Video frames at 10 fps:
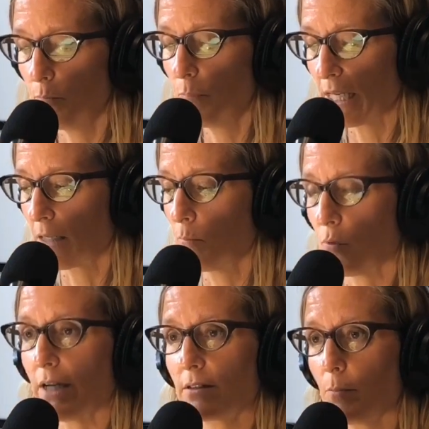big
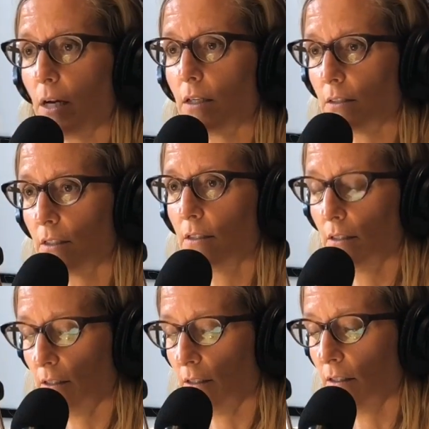bright spot
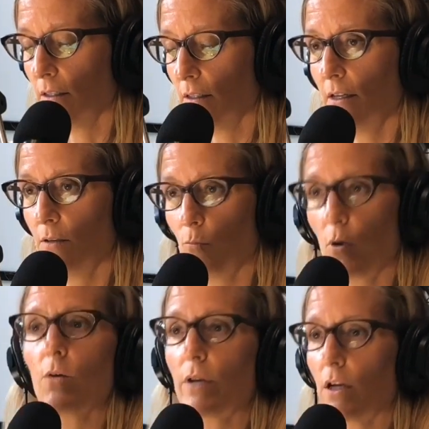in
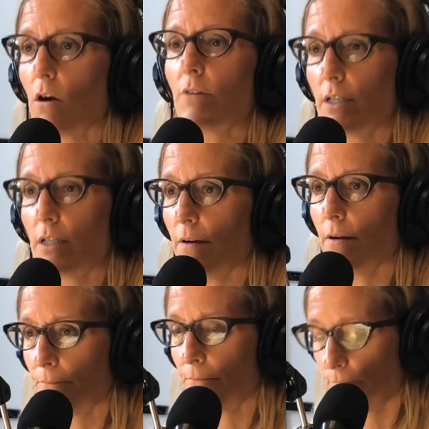where we are right now.